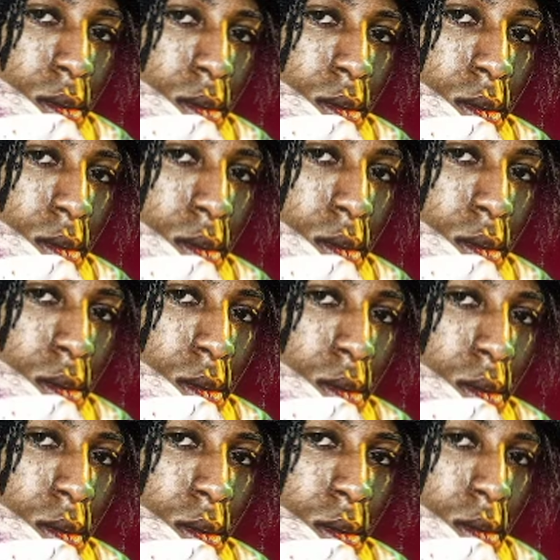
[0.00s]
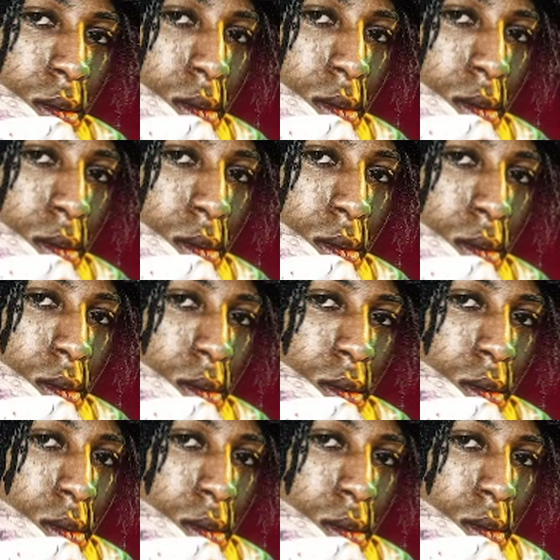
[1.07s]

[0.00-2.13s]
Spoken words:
This person isn't speaking.